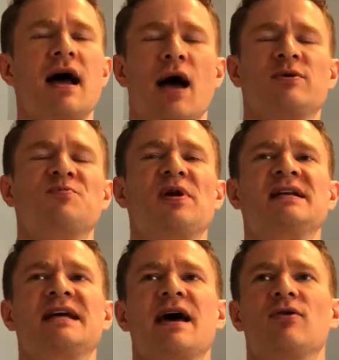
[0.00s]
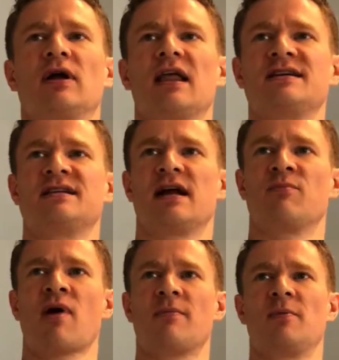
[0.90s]
I was putting together a lesson
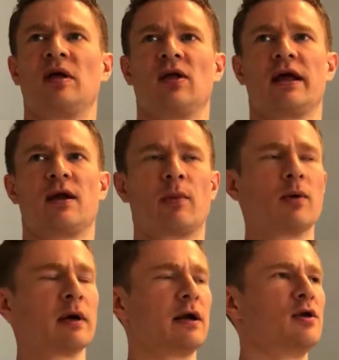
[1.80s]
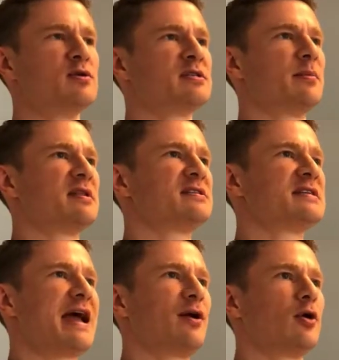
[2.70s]
on probability, and we were going to do some of the
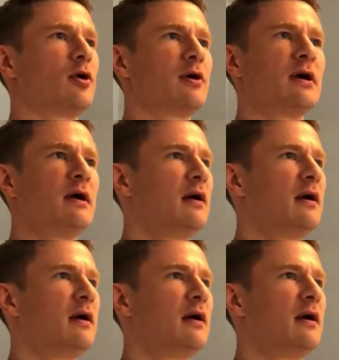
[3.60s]
standard